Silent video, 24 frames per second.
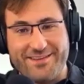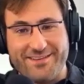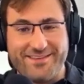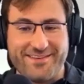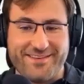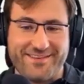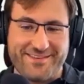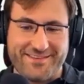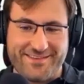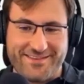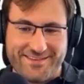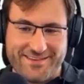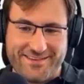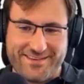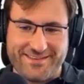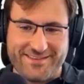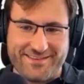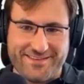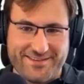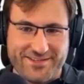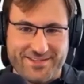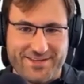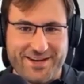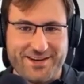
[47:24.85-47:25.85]
This
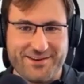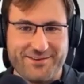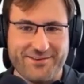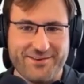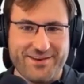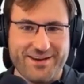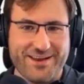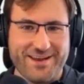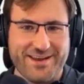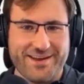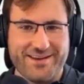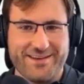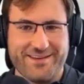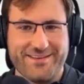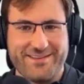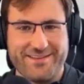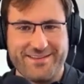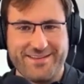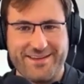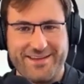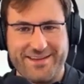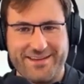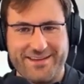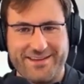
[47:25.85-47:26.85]
is genuinely
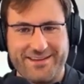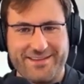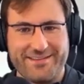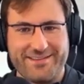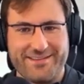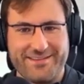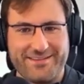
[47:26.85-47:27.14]
like